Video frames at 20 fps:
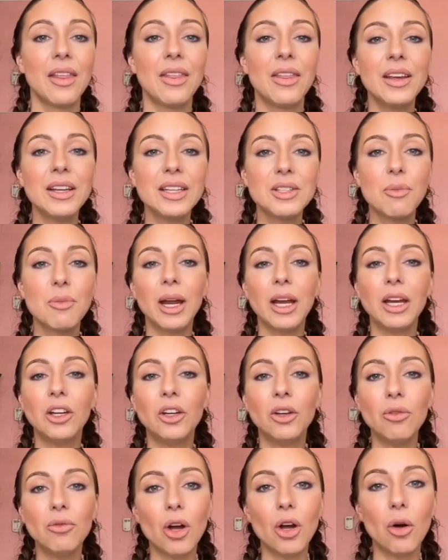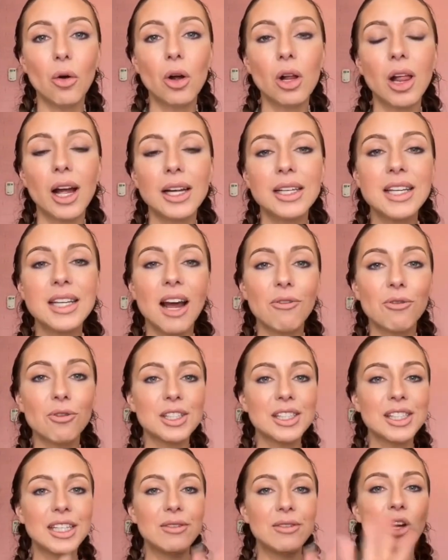This way, you know clients have
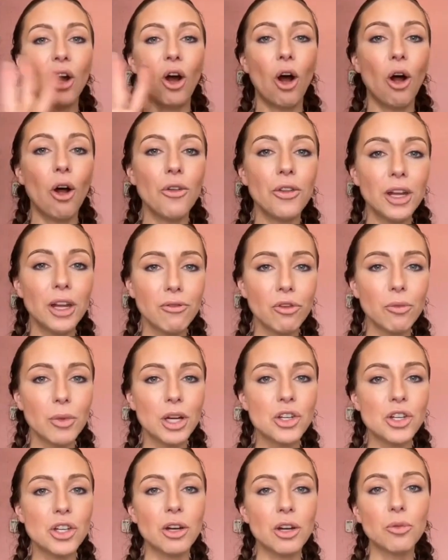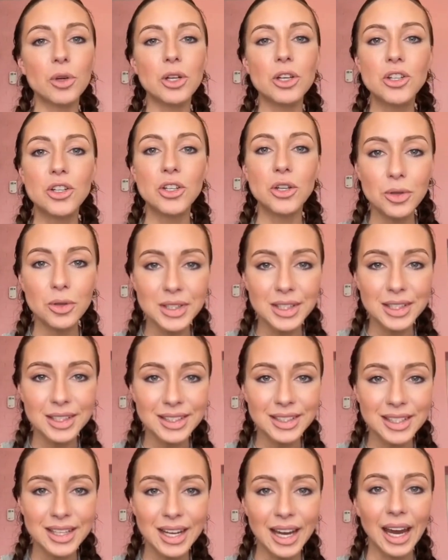received all the information. It
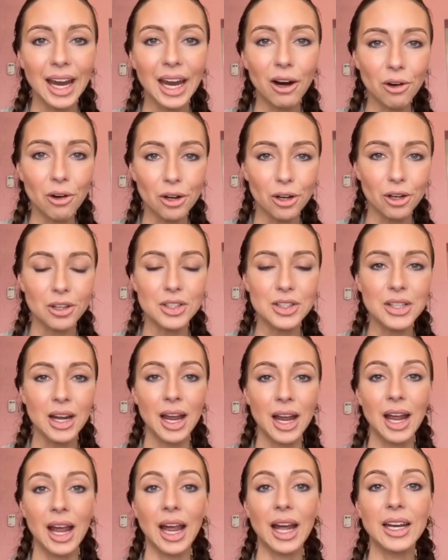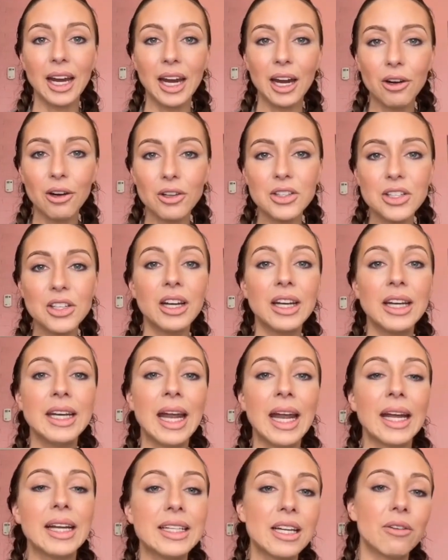reduces errors, and errors could
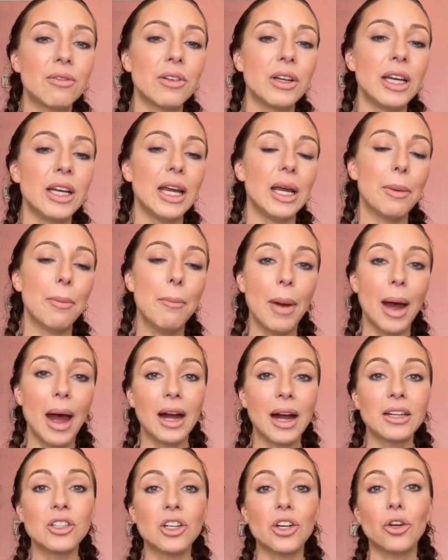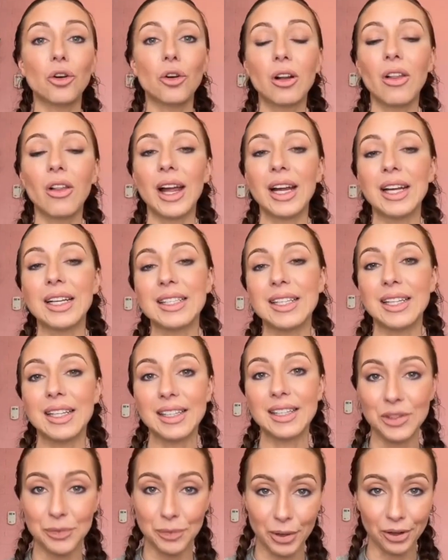negatively impact your client's
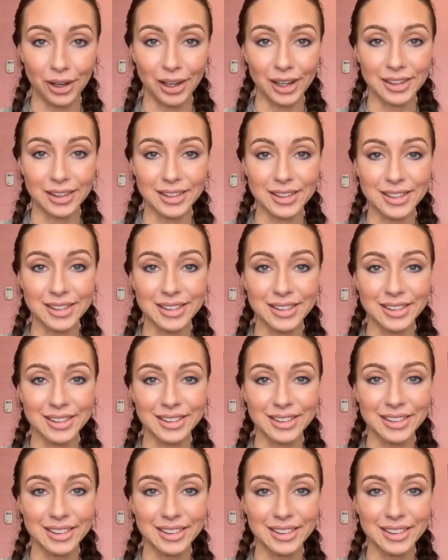experience.